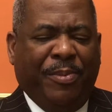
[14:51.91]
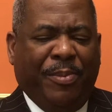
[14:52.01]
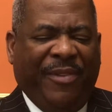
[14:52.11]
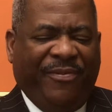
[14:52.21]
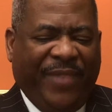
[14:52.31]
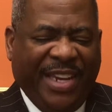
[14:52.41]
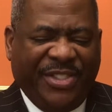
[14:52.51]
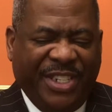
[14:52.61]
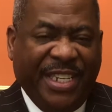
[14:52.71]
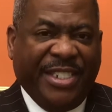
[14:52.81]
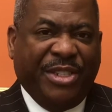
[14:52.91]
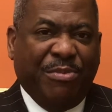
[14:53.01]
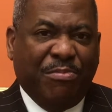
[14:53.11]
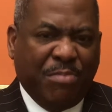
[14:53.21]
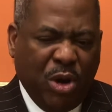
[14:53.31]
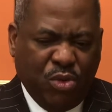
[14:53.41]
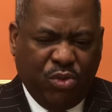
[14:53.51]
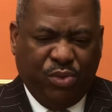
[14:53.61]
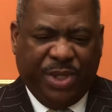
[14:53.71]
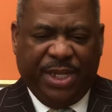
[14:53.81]
perfectionist
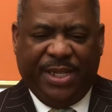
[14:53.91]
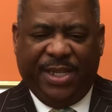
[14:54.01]
mode.